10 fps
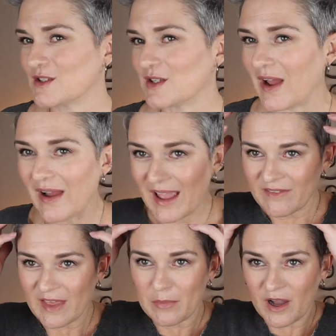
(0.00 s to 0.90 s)
So now I
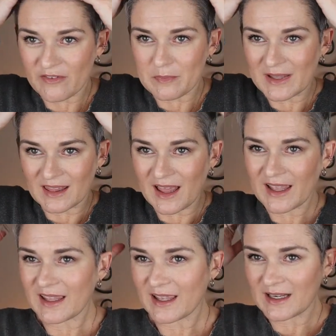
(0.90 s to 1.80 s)
have that Puff Me
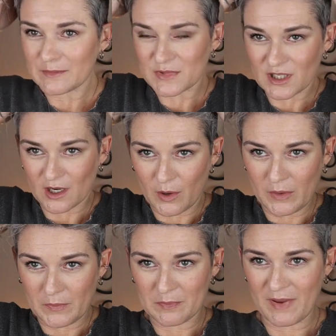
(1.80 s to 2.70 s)
Light in. I'm just going to
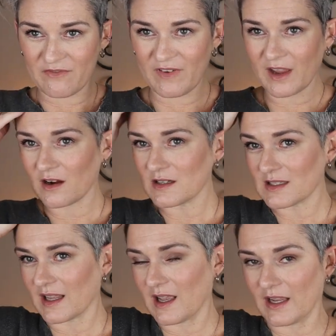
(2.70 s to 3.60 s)
go in with my fingers
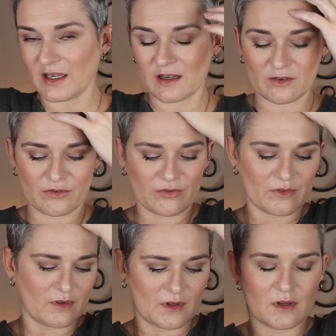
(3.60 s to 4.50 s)
and kind of
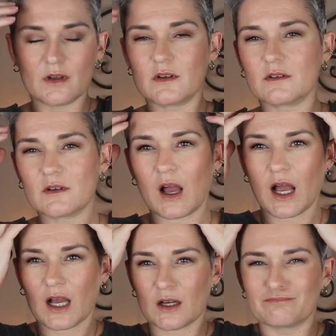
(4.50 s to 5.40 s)

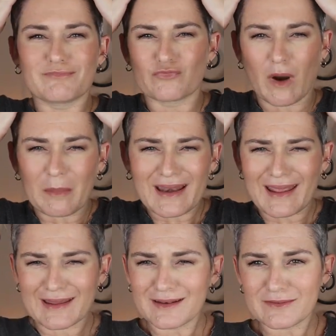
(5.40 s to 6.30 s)
uh, rub it
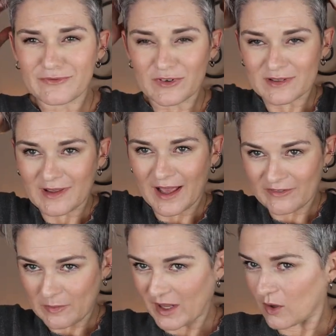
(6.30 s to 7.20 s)
in, for lack
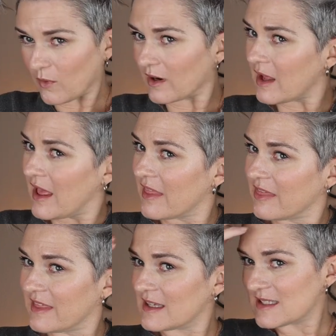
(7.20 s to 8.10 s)
of a better word.
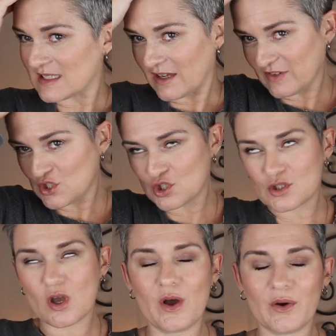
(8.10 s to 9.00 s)
This stuff is
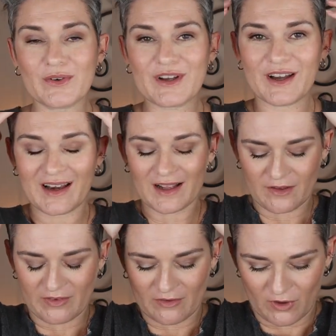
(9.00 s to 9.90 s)
so good at
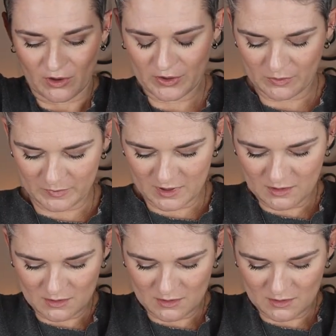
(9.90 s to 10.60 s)
giving volume.